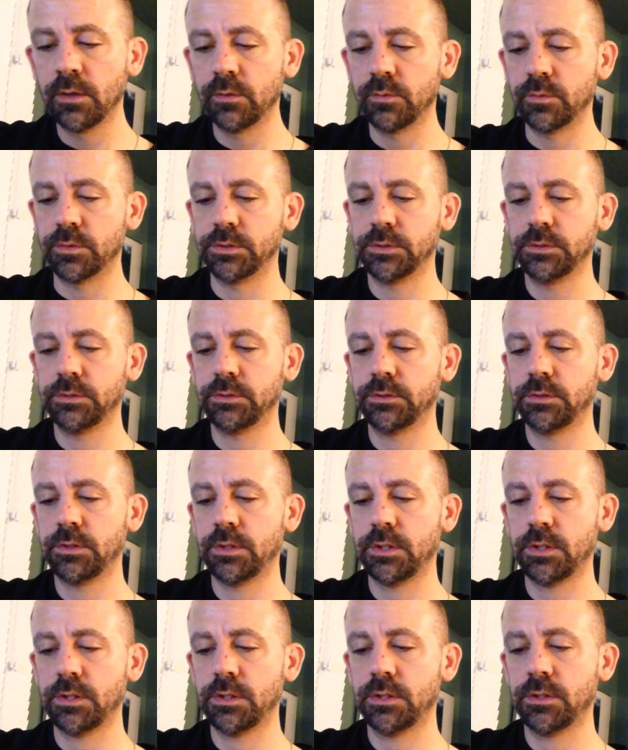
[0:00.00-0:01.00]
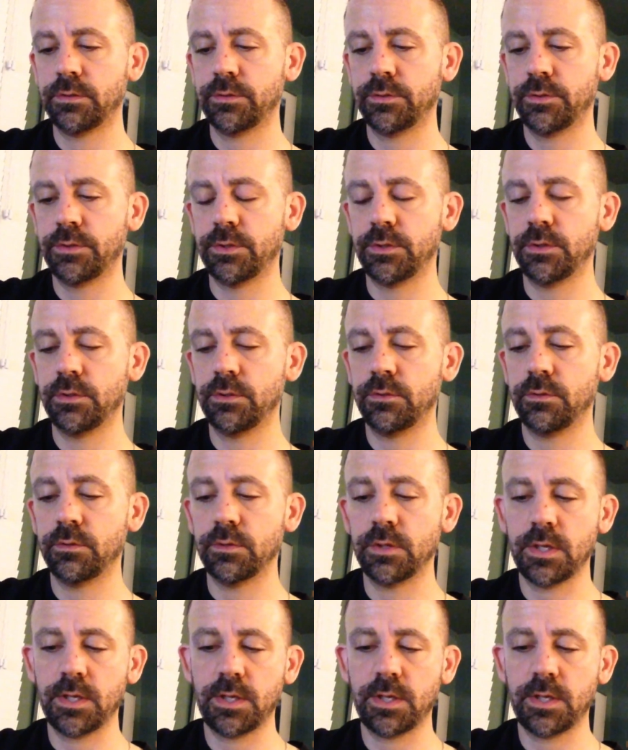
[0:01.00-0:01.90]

1 and 2